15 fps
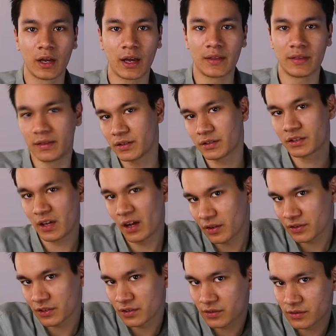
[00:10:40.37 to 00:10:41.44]
and this
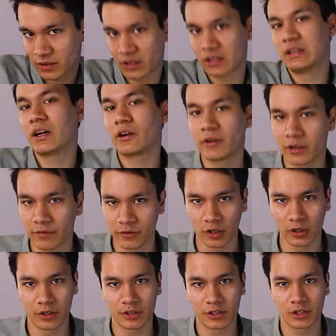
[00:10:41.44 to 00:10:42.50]
counts as declarative
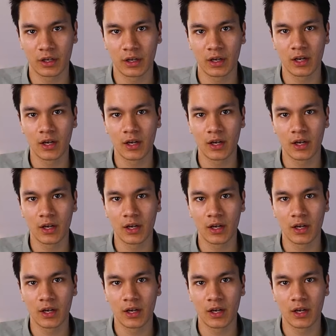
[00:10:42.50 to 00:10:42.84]
knowledge.